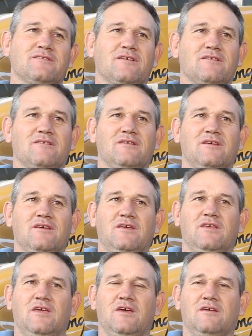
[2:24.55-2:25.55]
So
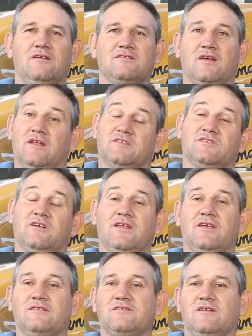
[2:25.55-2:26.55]
yeah, so no,
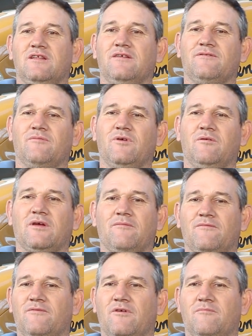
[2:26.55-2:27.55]
certainly from where we
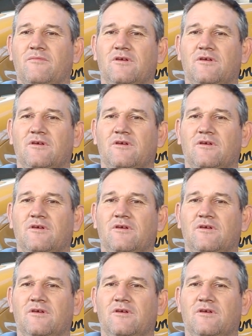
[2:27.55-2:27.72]
come from,